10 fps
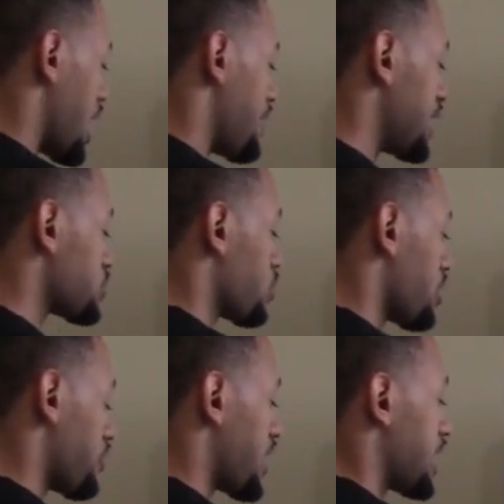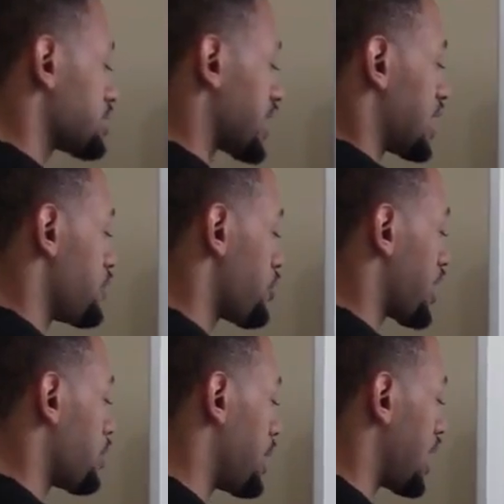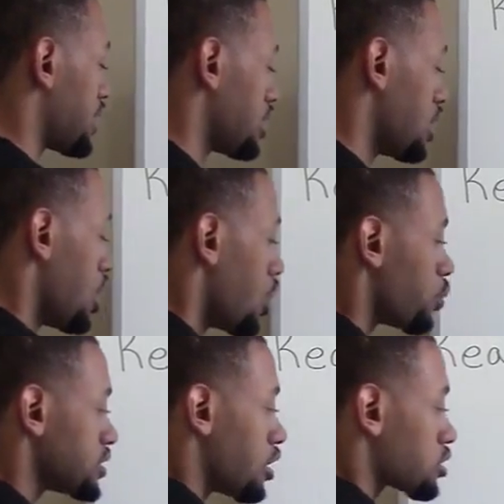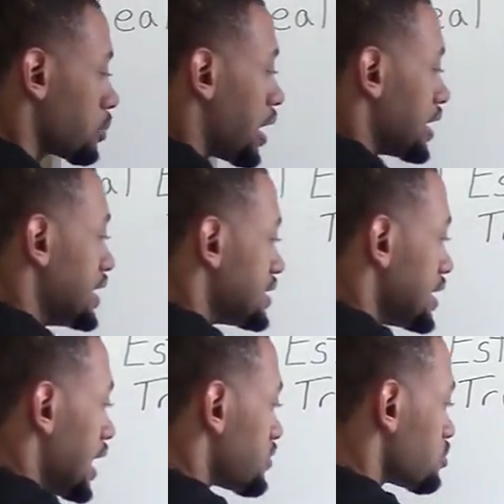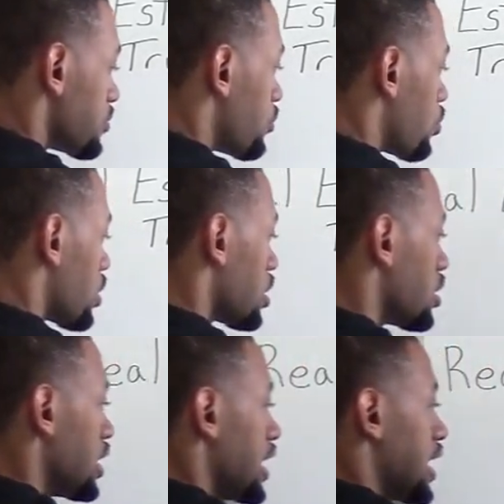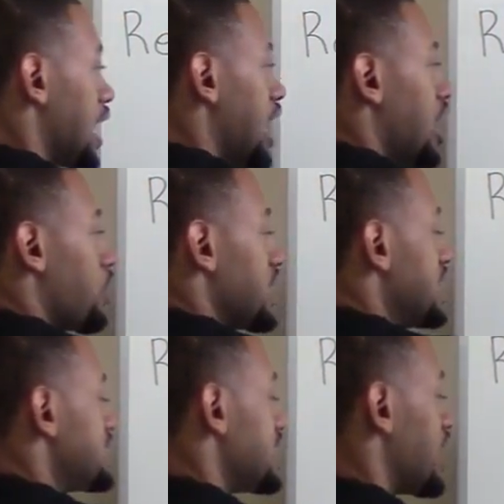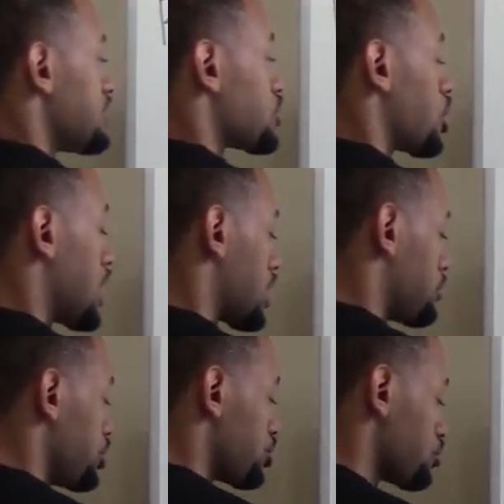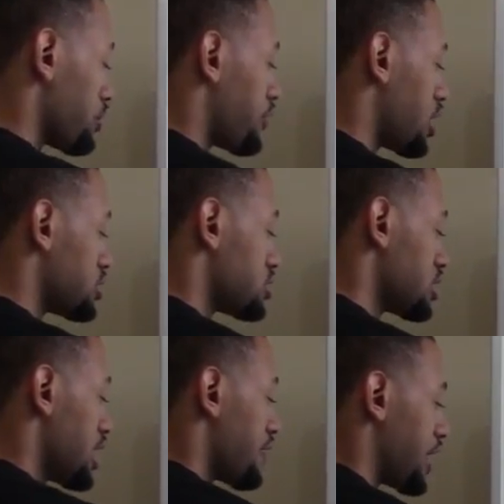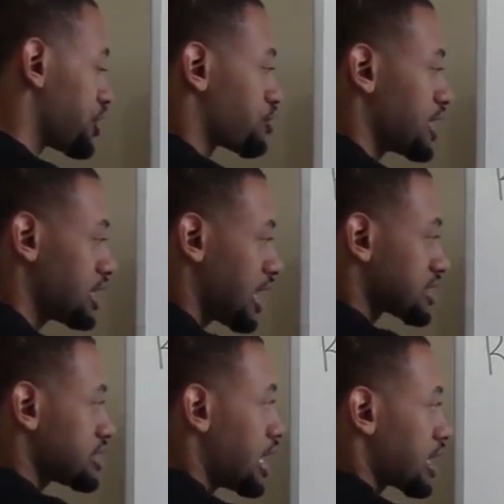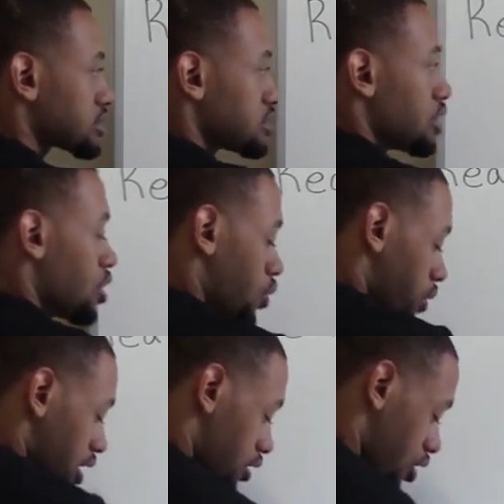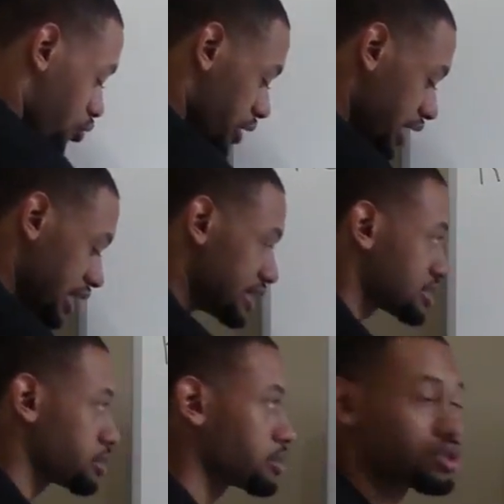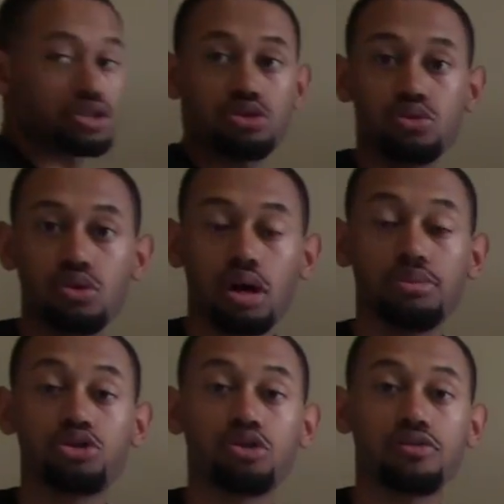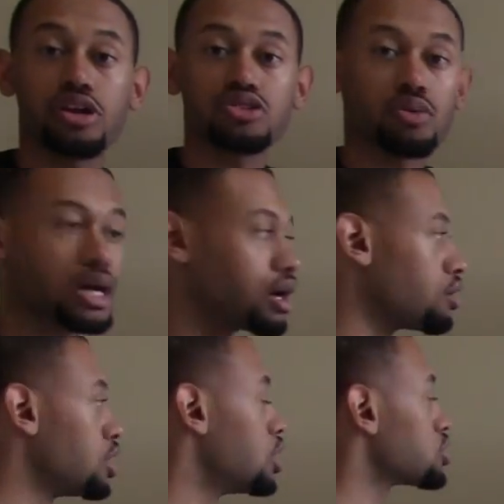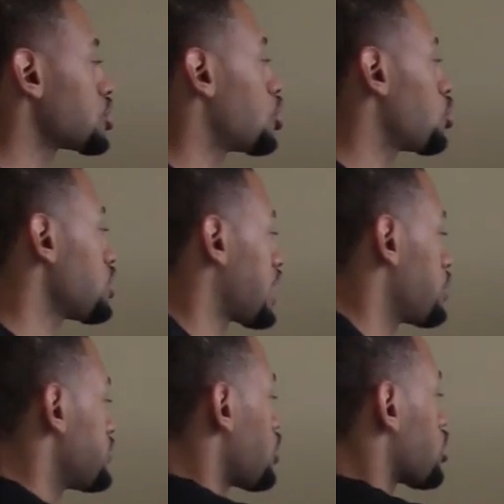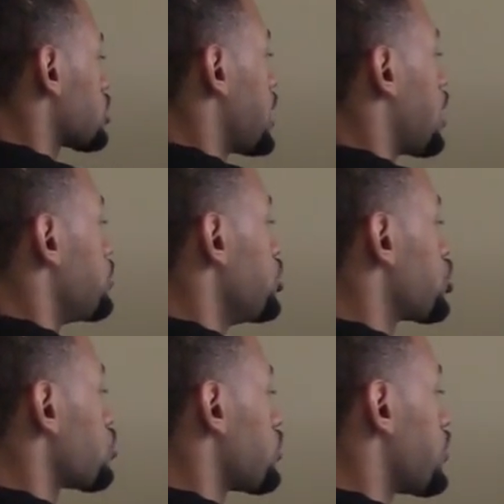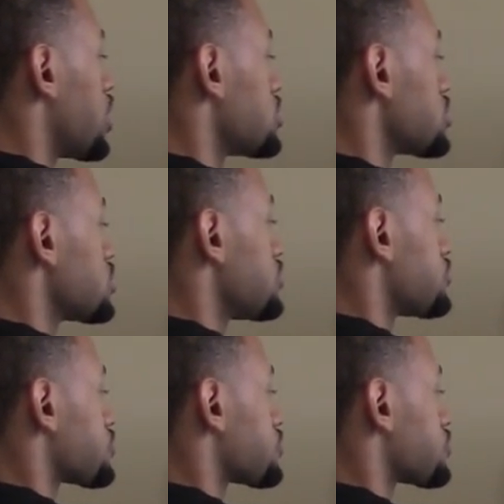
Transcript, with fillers: And that's one of the things, like, if you think about it, we talked about ETFs before and how ETFs are like mutual funds that trade like stocks. Well, a REIT is similar to a mutual fund as well. So, like we've talked about mutual funds,